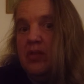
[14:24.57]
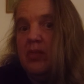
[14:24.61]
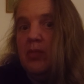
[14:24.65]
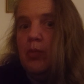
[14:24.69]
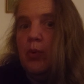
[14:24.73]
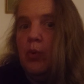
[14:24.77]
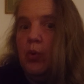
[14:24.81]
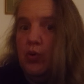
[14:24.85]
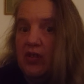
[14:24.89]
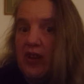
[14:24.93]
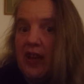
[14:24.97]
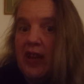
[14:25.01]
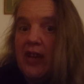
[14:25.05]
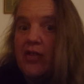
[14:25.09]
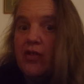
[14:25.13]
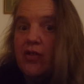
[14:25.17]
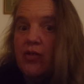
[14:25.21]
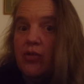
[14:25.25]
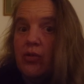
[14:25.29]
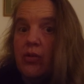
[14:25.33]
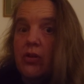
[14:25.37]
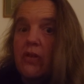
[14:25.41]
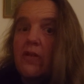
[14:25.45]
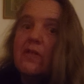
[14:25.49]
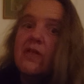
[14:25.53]
more
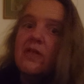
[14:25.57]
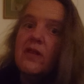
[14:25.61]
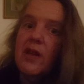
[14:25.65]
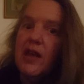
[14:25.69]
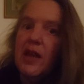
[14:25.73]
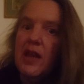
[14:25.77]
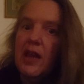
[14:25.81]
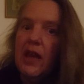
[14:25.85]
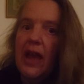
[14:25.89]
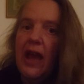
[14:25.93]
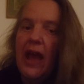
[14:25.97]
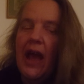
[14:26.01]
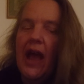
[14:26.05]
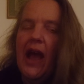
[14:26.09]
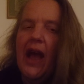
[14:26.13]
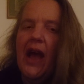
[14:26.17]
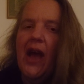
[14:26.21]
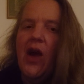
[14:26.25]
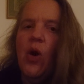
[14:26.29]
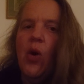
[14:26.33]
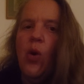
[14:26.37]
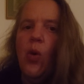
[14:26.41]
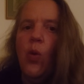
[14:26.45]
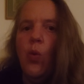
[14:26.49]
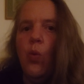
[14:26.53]
dexterous in
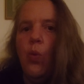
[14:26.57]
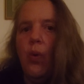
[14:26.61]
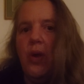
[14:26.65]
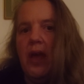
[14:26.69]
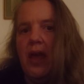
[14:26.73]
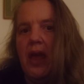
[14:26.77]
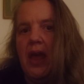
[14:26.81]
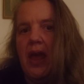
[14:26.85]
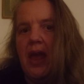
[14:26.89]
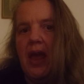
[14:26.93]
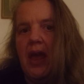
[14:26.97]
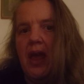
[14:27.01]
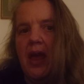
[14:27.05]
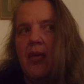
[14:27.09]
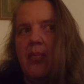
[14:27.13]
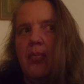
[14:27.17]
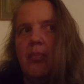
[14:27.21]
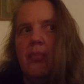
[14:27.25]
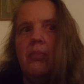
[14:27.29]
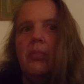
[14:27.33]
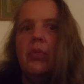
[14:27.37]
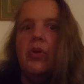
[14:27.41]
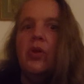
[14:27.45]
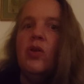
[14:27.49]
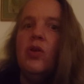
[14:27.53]
how we
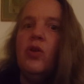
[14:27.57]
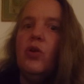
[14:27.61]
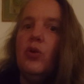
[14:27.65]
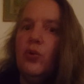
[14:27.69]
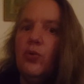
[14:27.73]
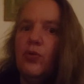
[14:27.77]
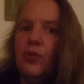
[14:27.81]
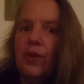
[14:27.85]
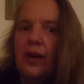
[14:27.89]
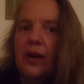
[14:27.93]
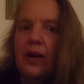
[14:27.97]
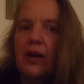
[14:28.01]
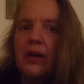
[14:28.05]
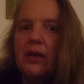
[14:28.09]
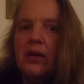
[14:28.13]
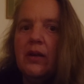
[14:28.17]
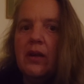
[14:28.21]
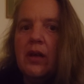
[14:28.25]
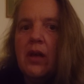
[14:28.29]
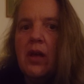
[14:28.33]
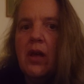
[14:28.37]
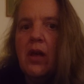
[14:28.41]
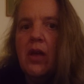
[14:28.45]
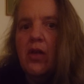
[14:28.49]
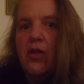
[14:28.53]
maneuver
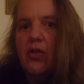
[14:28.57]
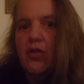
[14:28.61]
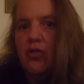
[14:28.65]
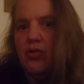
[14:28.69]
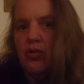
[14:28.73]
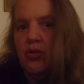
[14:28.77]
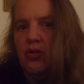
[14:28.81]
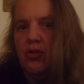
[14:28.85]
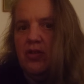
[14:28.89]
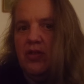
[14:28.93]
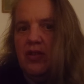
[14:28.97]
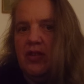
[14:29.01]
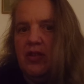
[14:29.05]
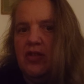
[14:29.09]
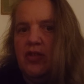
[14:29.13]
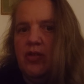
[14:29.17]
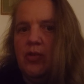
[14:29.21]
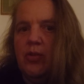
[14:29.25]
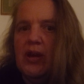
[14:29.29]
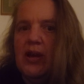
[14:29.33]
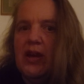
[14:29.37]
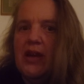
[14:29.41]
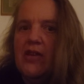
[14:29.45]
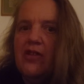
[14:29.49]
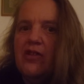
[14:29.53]
through
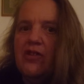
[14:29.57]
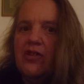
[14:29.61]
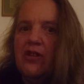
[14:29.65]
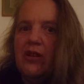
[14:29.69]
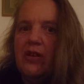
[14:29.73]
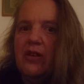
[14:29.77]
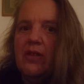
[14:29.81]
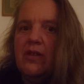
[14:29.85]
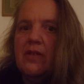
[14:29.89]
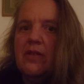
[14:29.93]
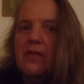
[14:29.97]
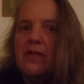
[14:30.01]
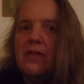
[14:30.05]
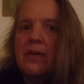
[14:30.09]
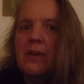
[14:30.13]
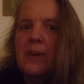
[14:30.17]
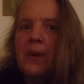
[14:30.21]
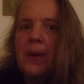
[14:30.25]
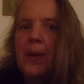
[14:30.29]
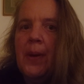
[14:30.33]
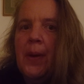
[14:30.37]
situations,